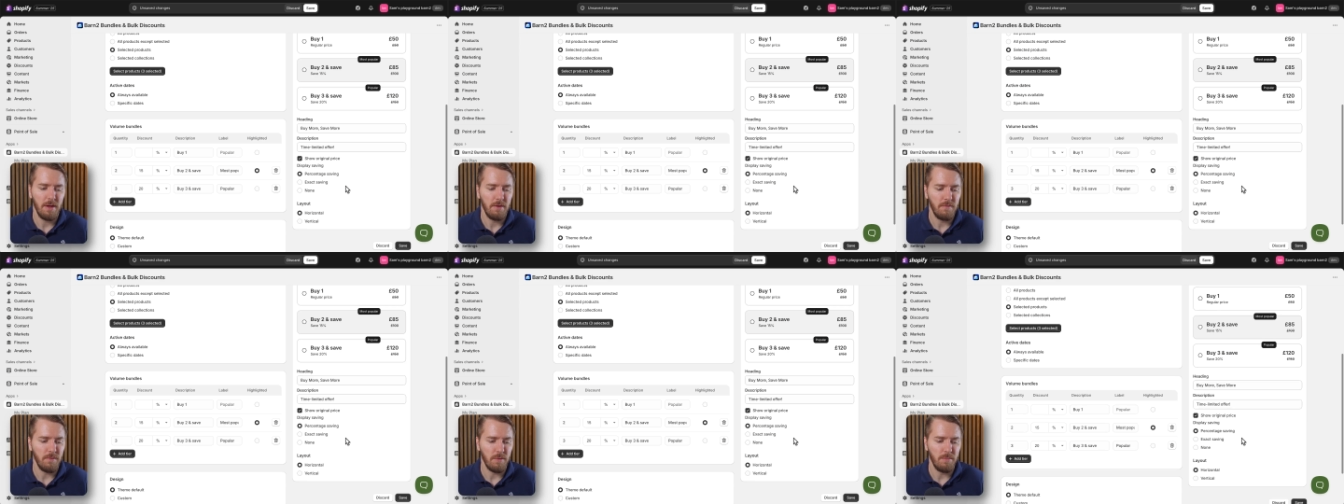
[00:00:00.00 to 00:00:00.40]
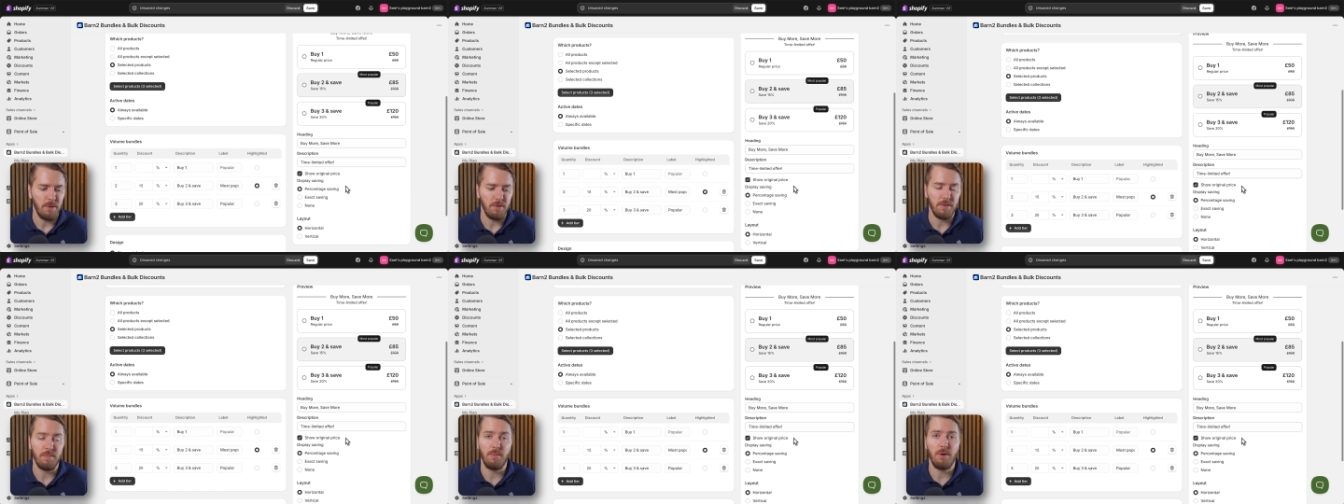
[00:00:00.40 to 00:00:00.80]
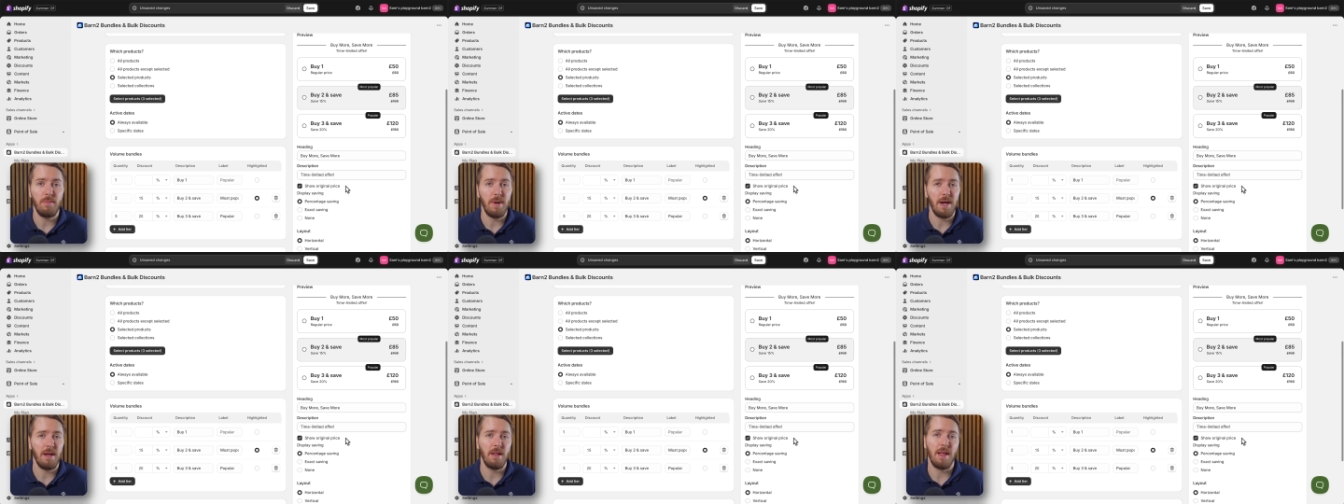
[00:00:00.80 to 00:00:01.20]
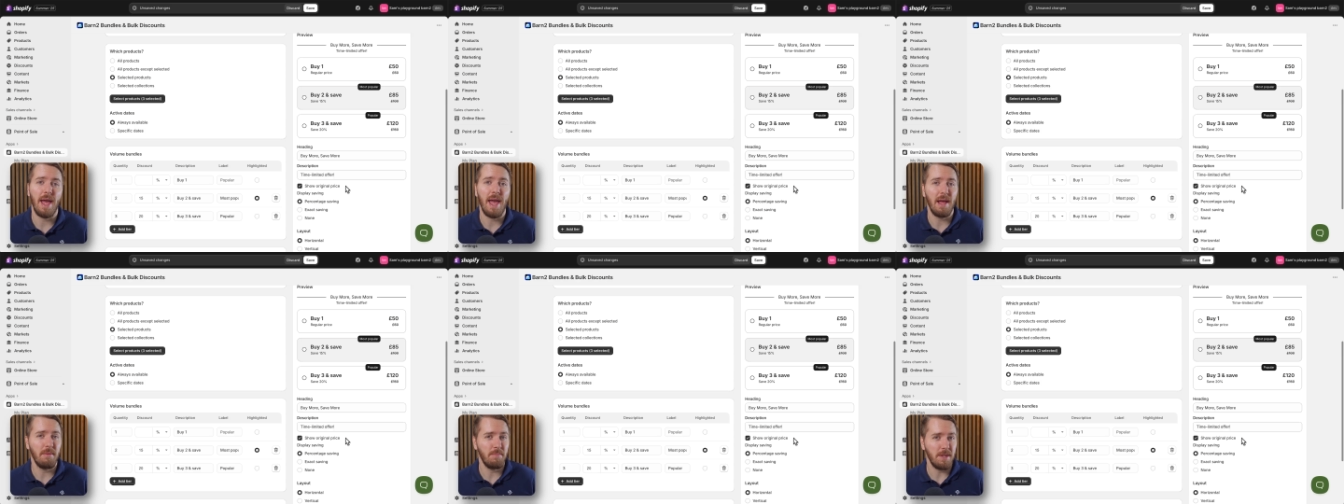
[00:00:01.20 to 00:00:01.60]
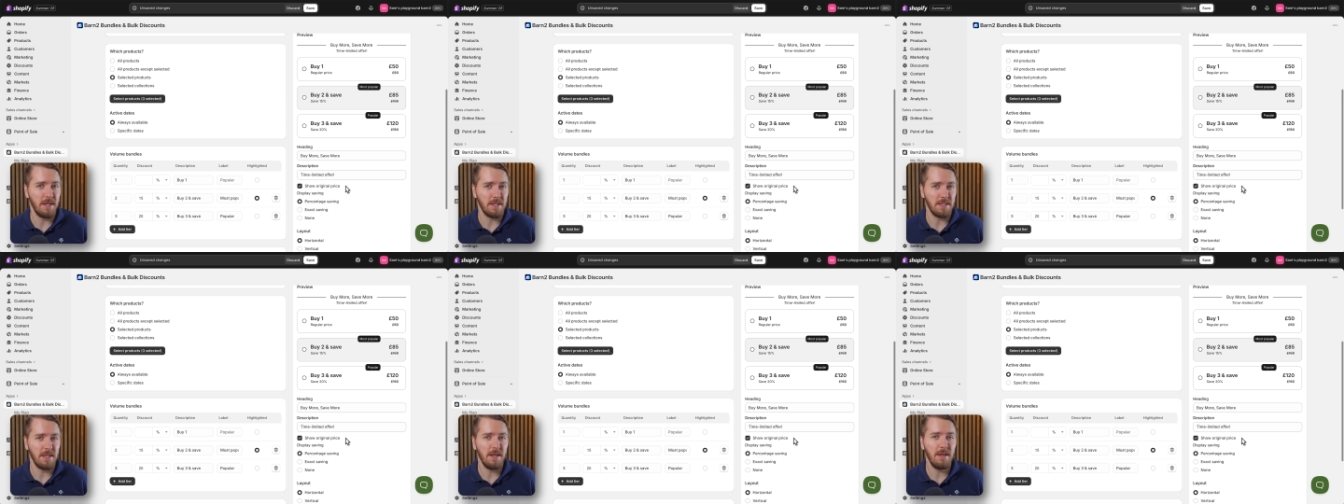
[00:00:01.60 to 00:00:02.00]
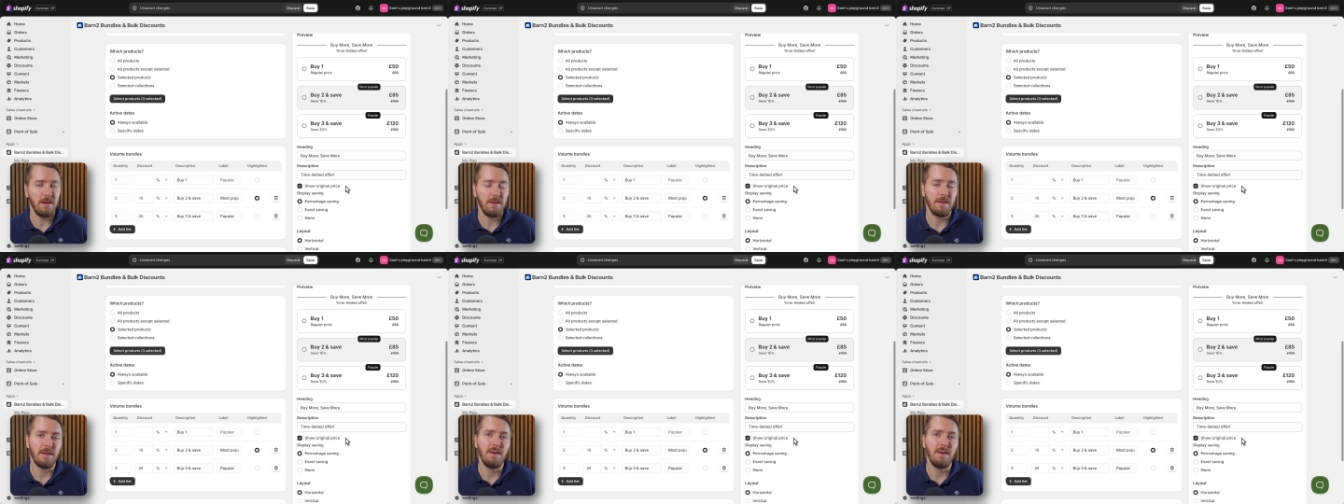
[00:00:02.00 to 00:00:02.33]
for both mobile and PC,